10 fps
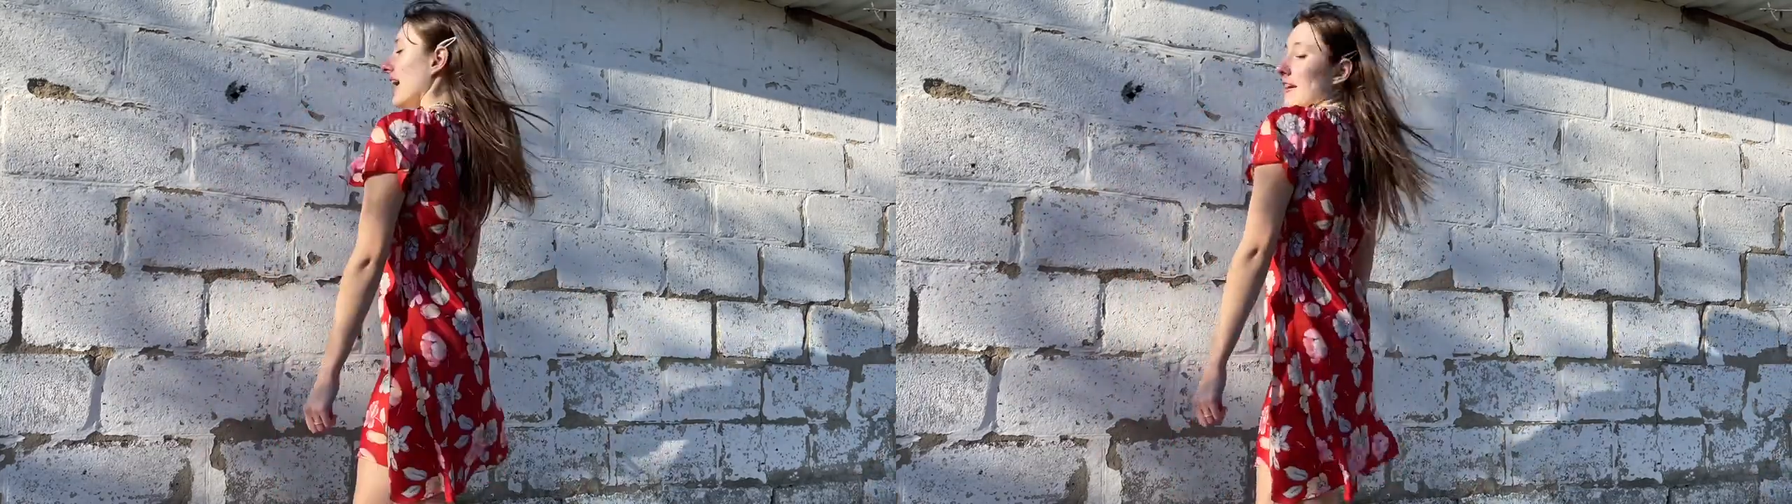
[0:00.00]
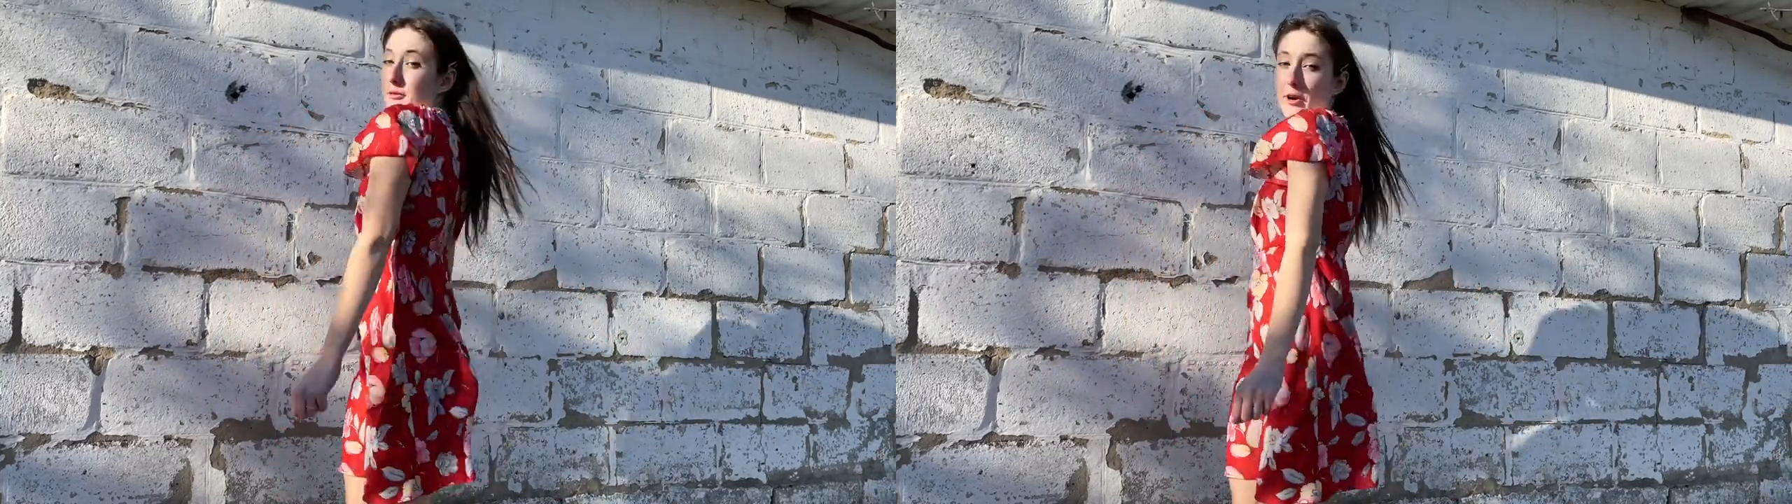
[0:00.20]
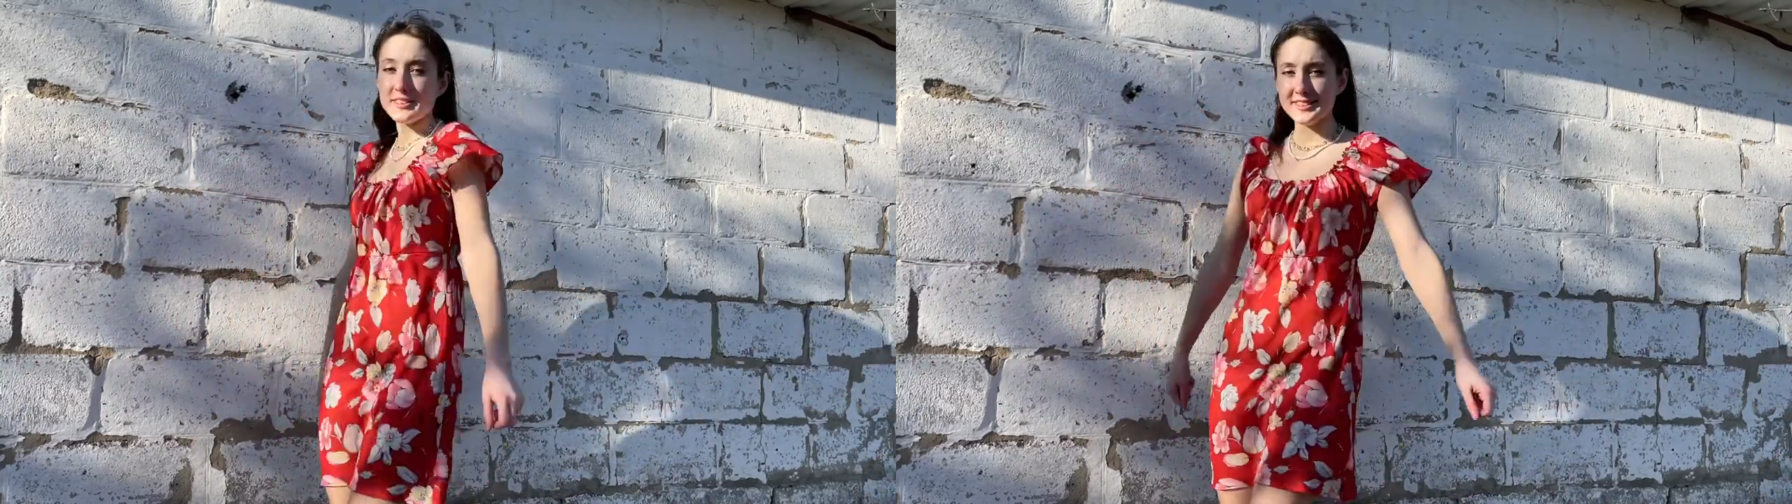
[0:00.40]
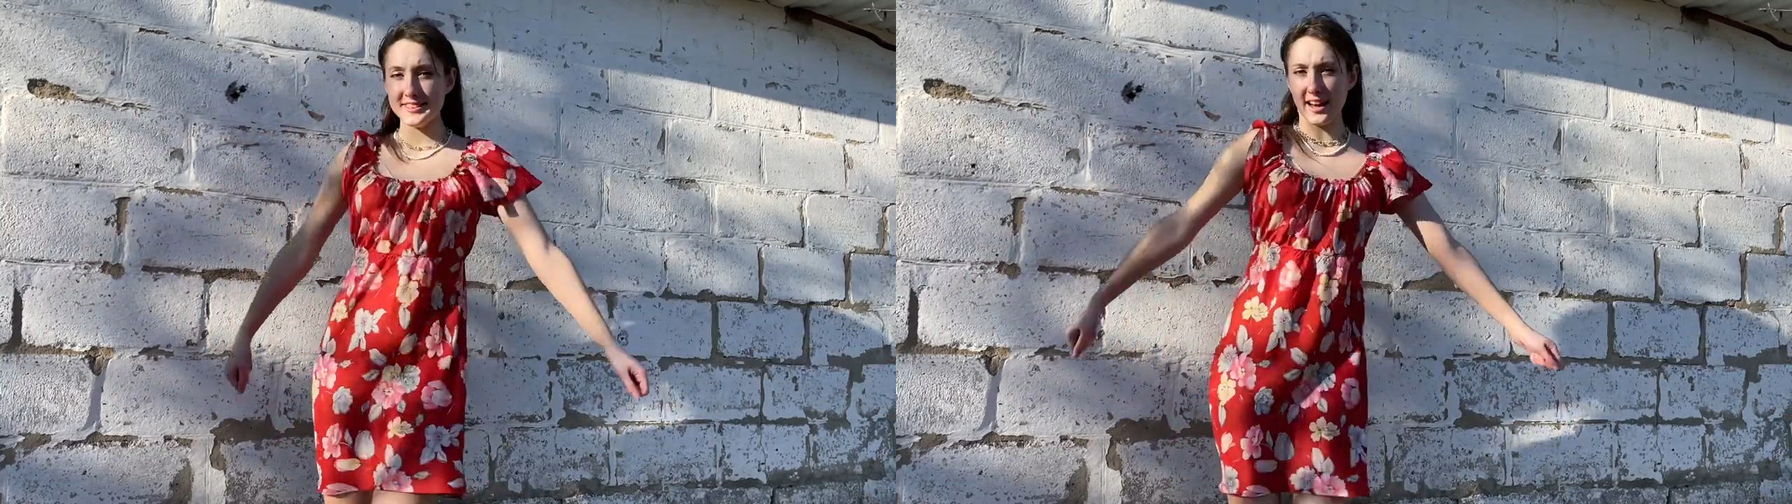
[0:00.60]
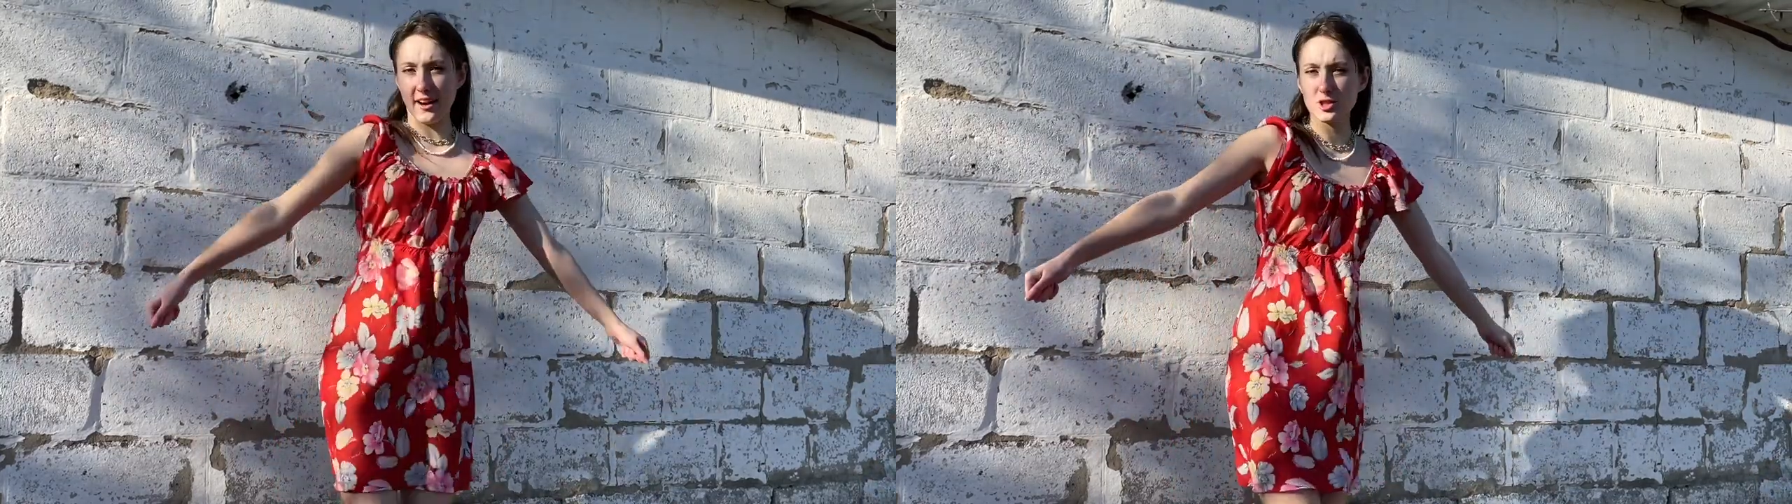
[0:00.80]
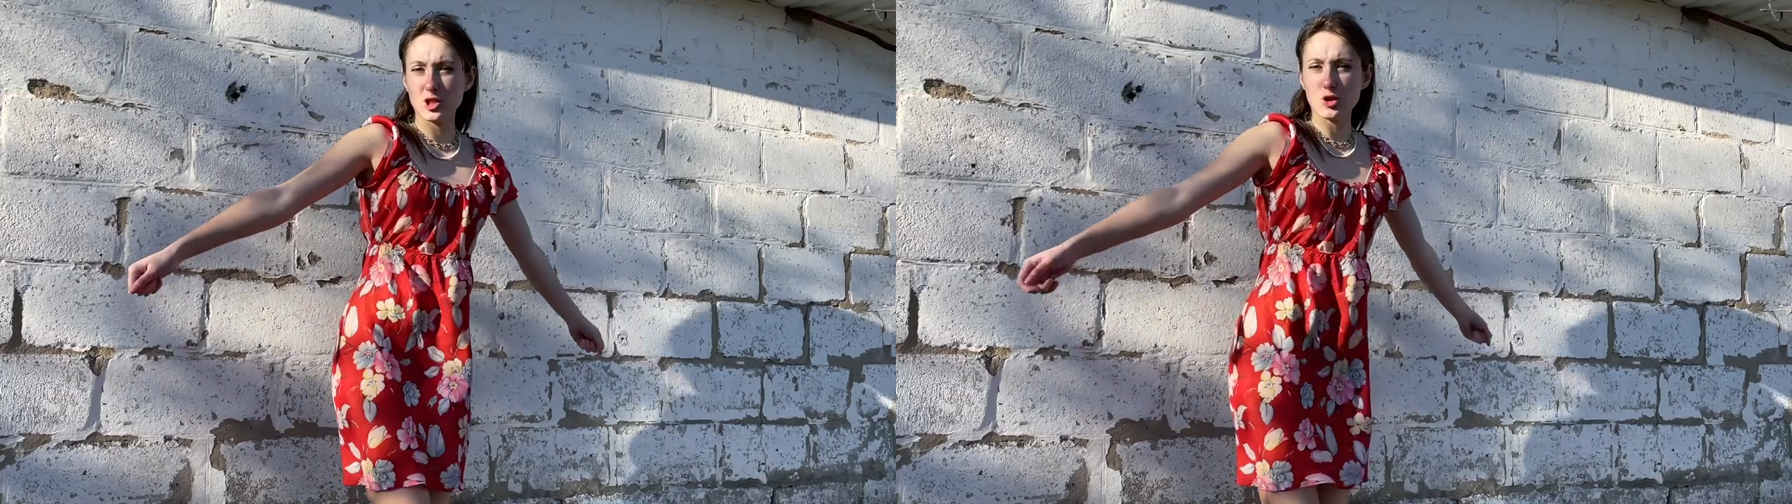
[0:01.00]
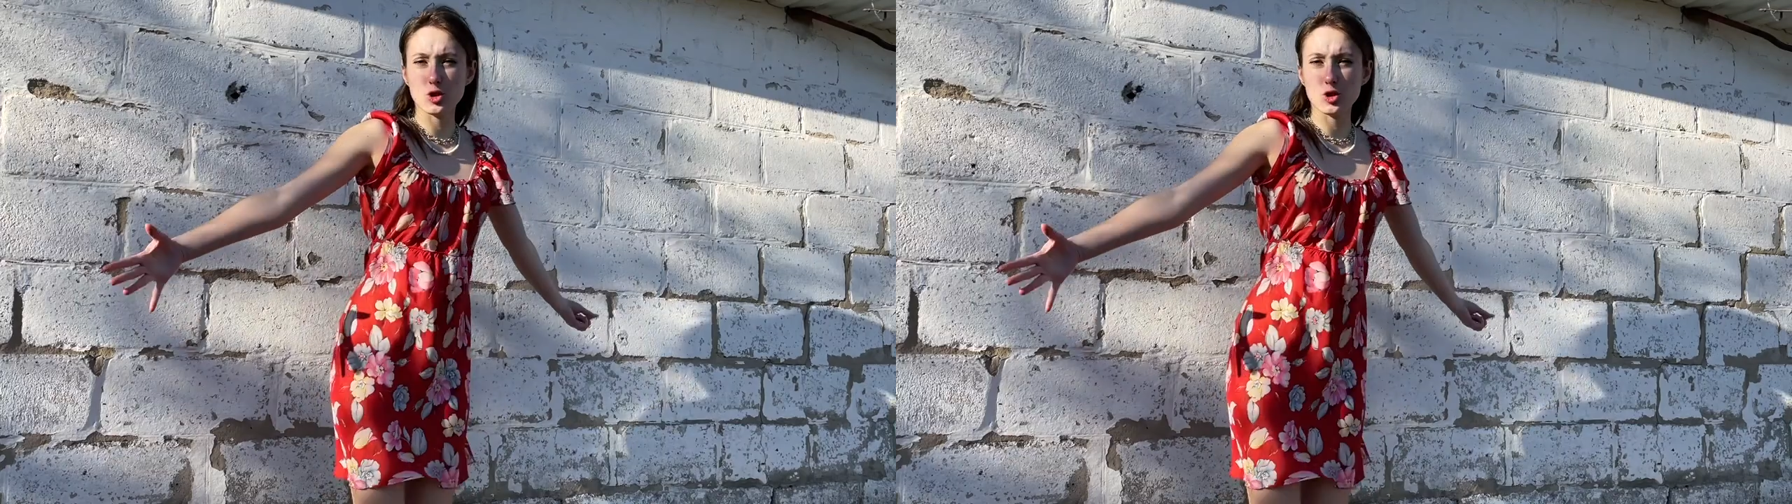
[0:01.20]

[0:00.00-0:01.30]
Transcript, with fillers: At first, I was not